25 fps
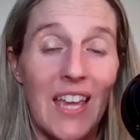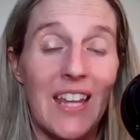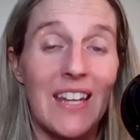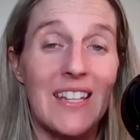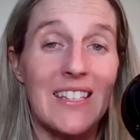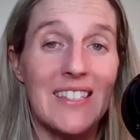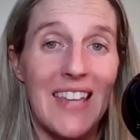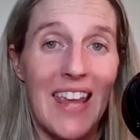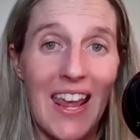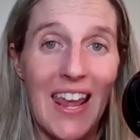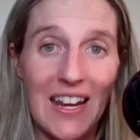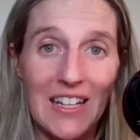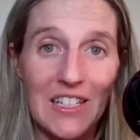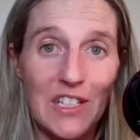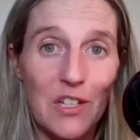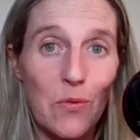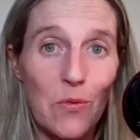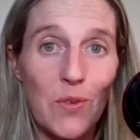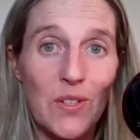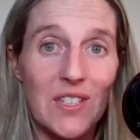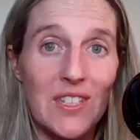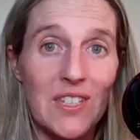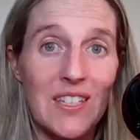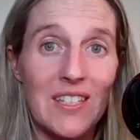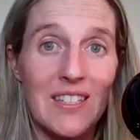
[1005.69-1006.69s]
and his auntie
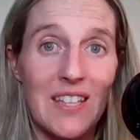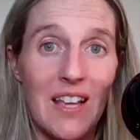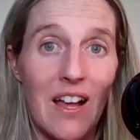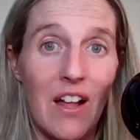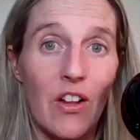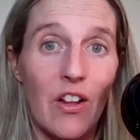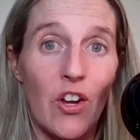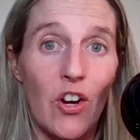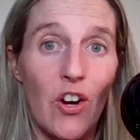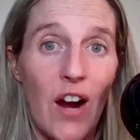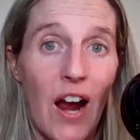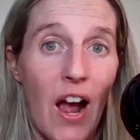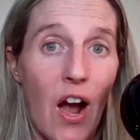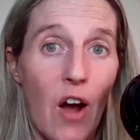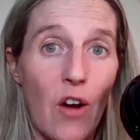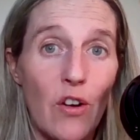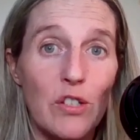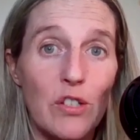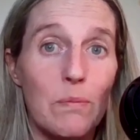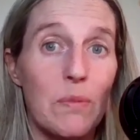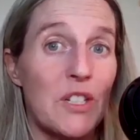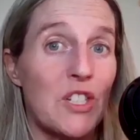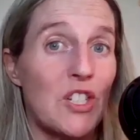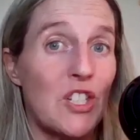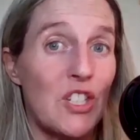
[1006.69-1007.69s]
wants to sell her
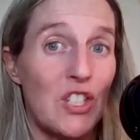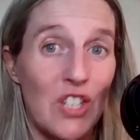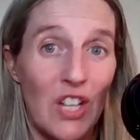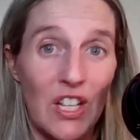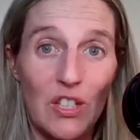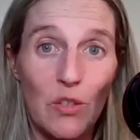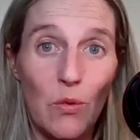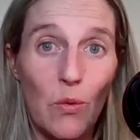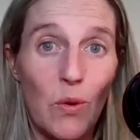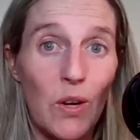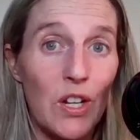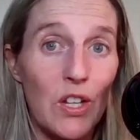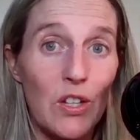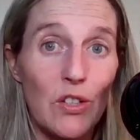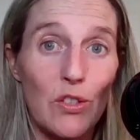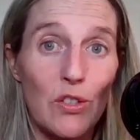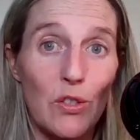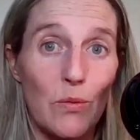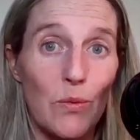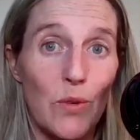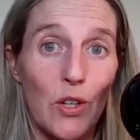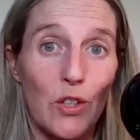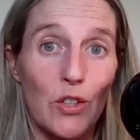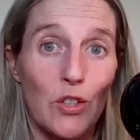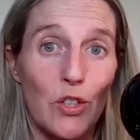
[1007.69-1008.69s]
house, but she doesn't want to use
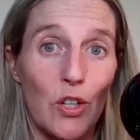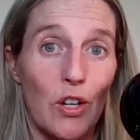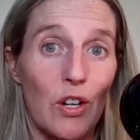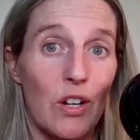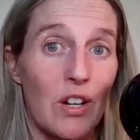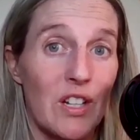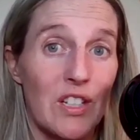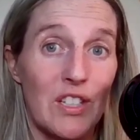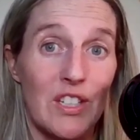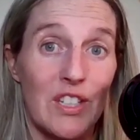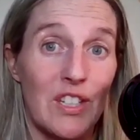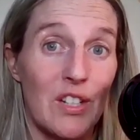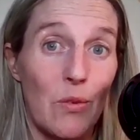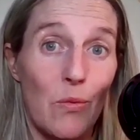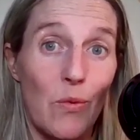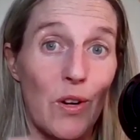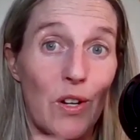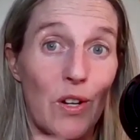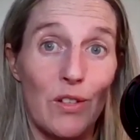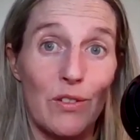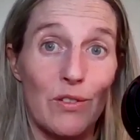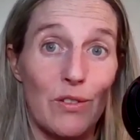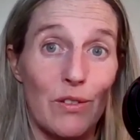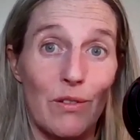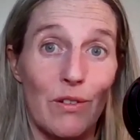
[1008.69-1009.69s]
a realtor because she didn't
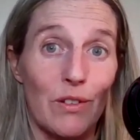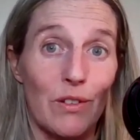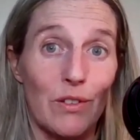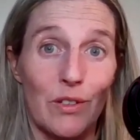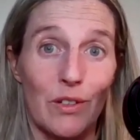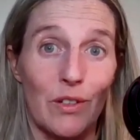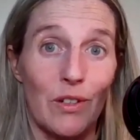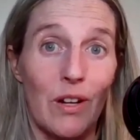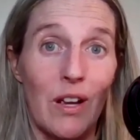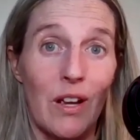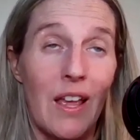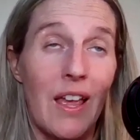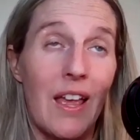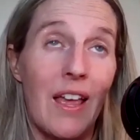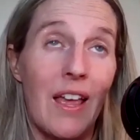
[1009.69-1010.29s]
want to use a realtor.